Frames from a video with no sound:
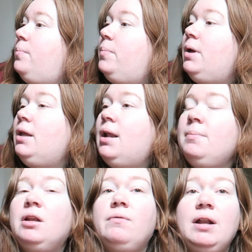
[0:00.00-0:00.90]
but I'm
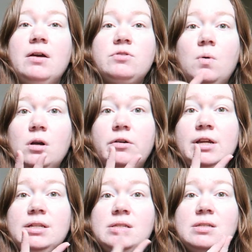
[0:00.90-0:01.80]
going to run out to
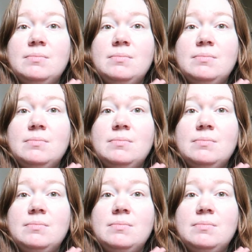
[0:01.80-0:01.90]
Walgreens.